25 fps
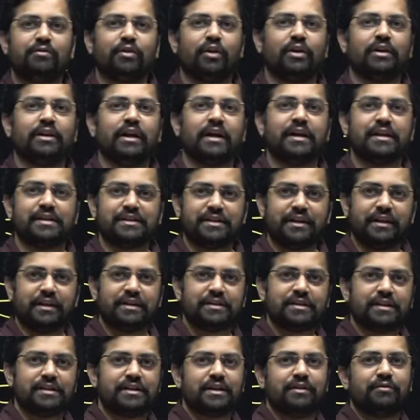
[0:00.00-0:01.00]
for the history
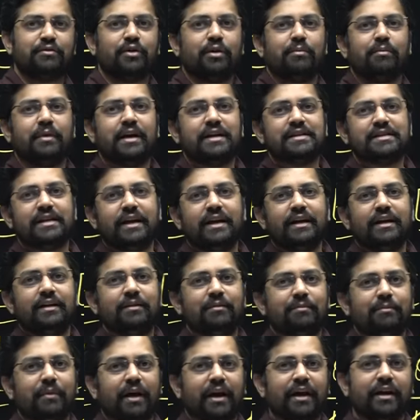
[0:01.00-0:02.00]
discussion from my side.
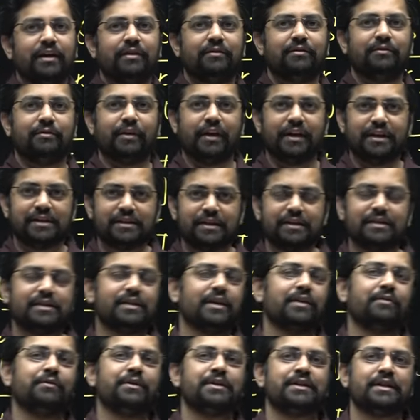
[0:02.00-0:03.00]
My very
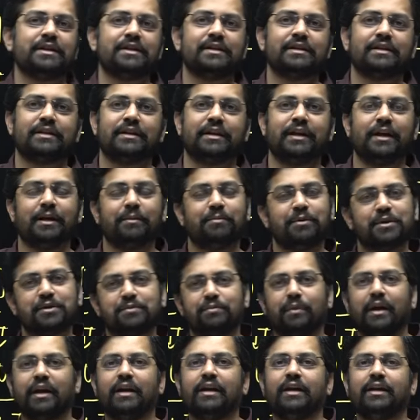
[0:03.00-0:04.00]
sincere wishes. Keep
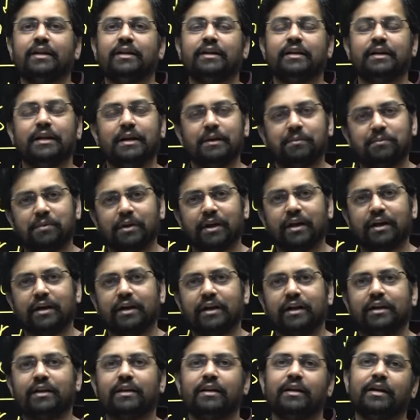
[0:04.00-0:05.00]
smiling, keep
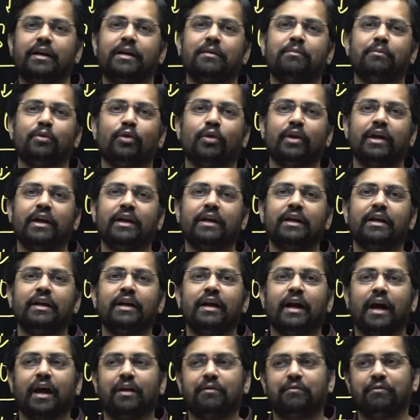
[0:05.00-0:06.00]
learning, keep growing,
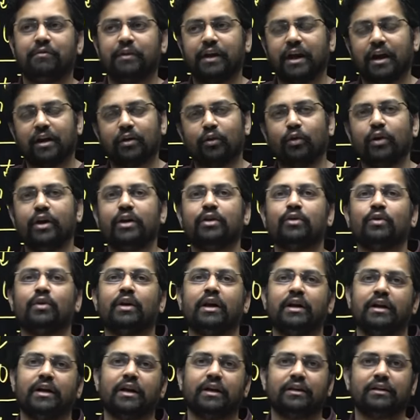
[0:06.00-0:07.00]
and we are going to
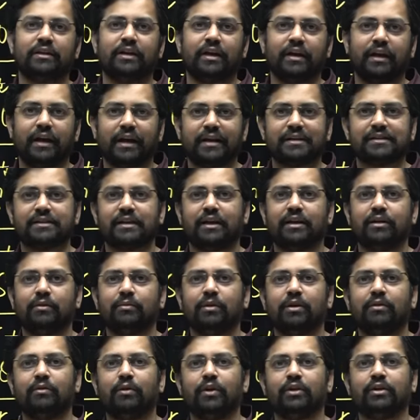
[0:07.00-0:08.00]
conduct the next
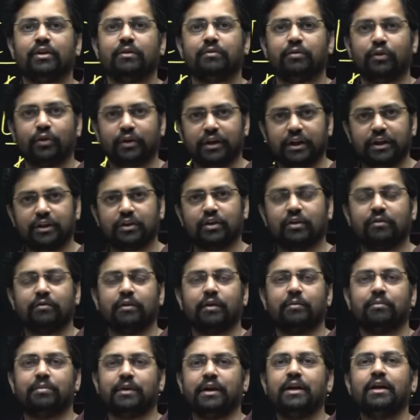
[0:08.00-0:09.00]
Anubhav on the fourteenth of
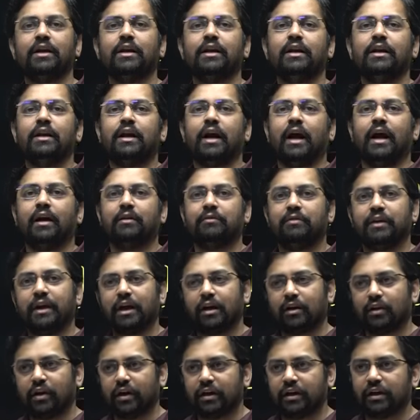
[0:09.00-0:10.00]
April, and we
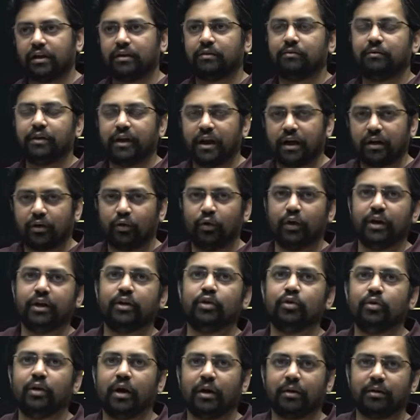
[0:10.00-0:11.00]
are conduct we are going
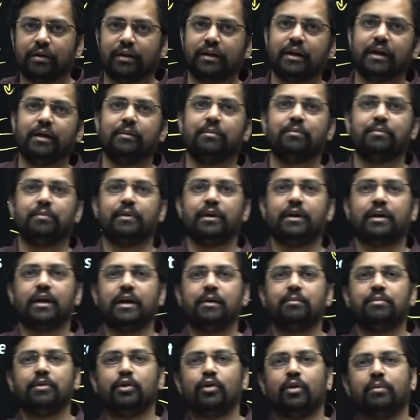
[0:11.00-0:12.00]
to uh, keep
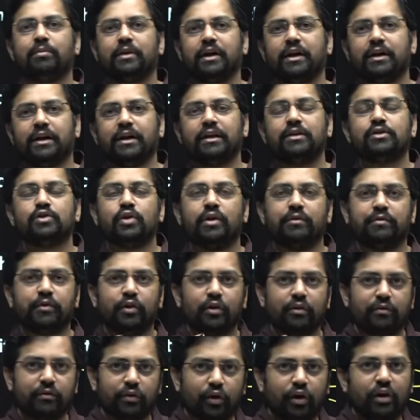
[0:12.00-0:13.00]
keep you updating. So if you
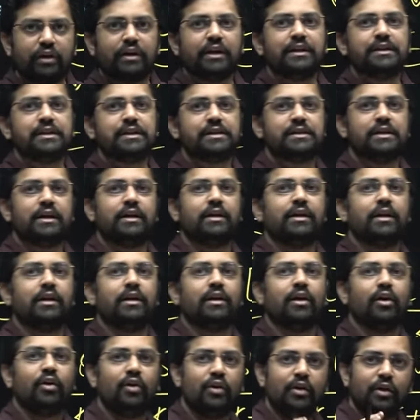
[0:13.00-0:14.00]
have not registered
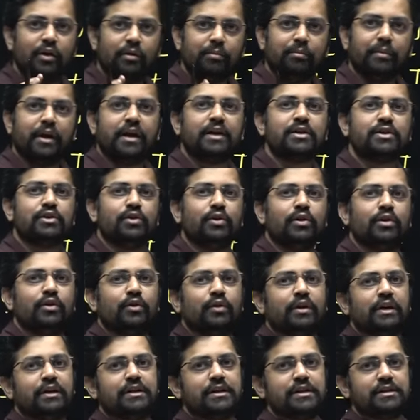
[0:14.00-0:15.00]
till now, make sure
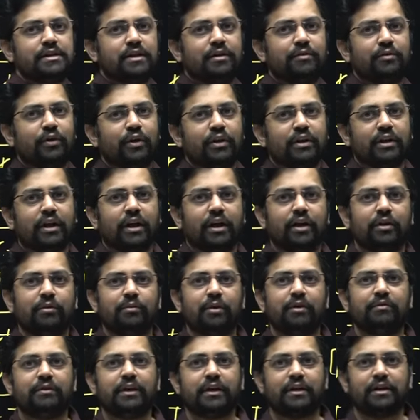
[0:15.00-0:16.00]
you register for the
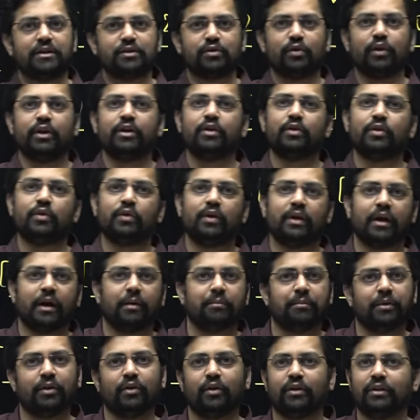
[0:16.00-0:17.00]
Anubhav that is going to
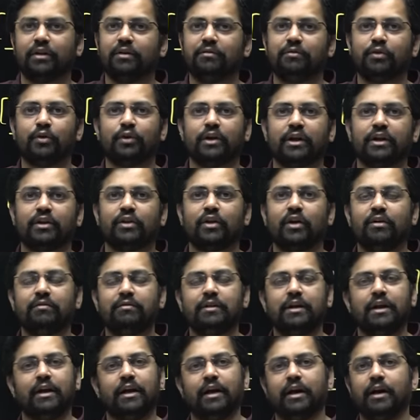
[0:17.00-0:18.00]
happen on the fourteenth of
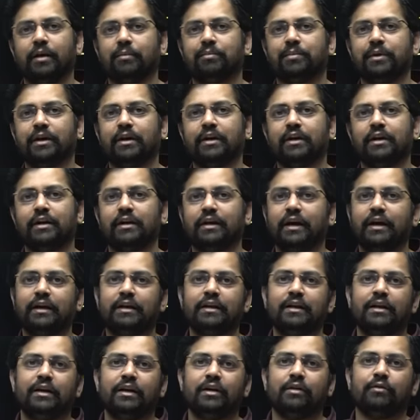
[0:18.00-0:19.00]
April, right?
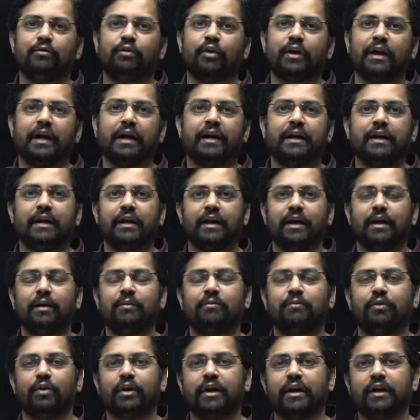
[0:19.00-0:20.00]
For any
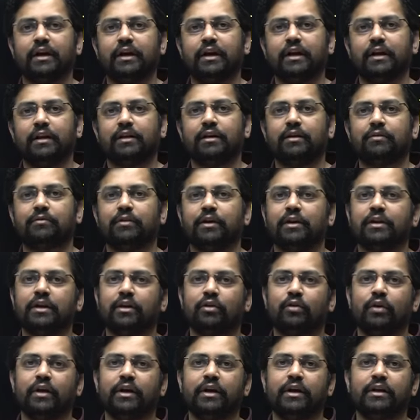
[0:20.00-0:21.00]
help, for any other further
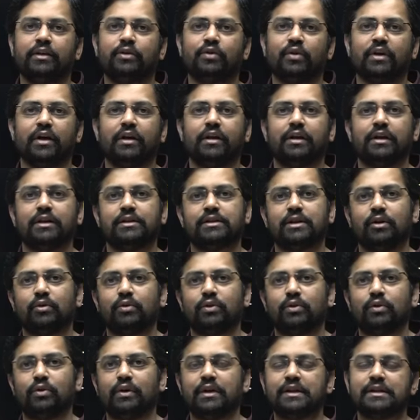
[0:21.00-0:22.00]
query, you can reach
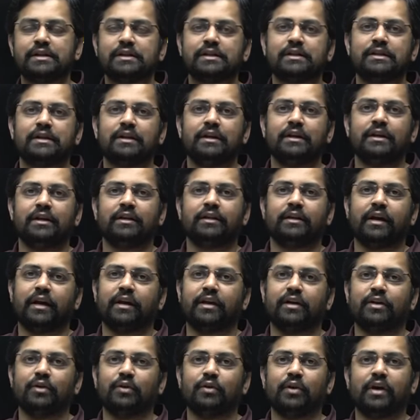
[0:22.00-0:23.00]
out to us.
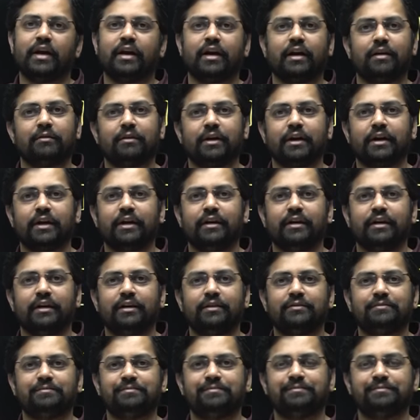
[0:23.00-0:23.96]
Thank you and have a great day.